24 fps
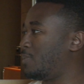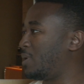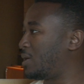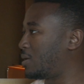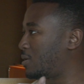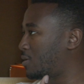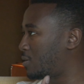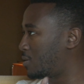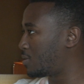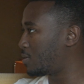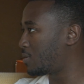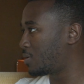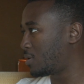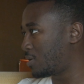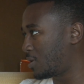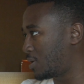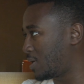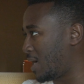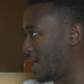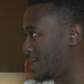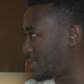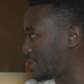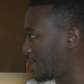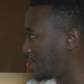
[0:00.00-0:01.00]
you know, meet
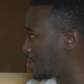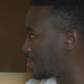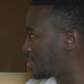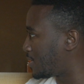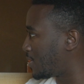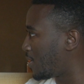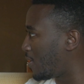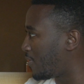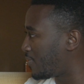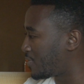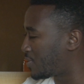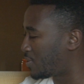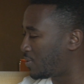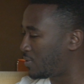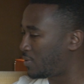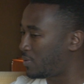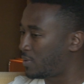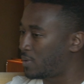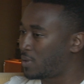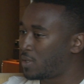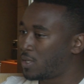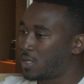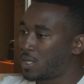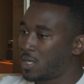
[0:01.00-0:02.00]
guys like yourself
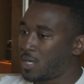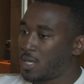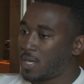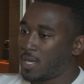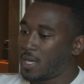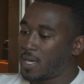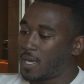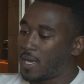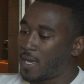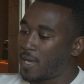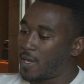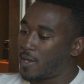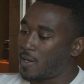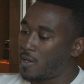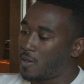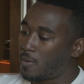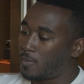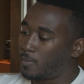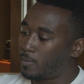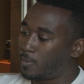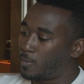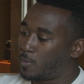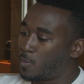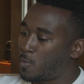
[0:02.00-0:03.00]
to
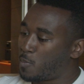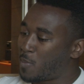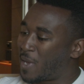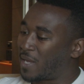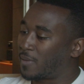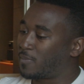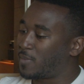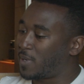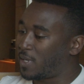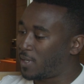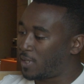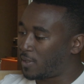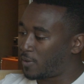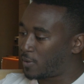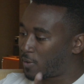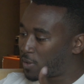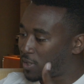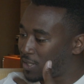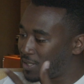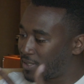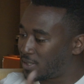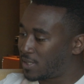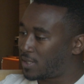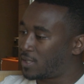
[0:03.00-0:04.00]
make me
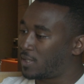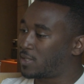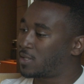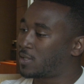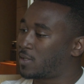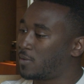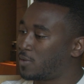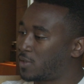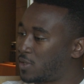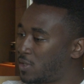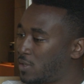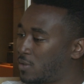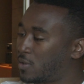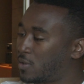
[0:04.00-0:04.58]
consider to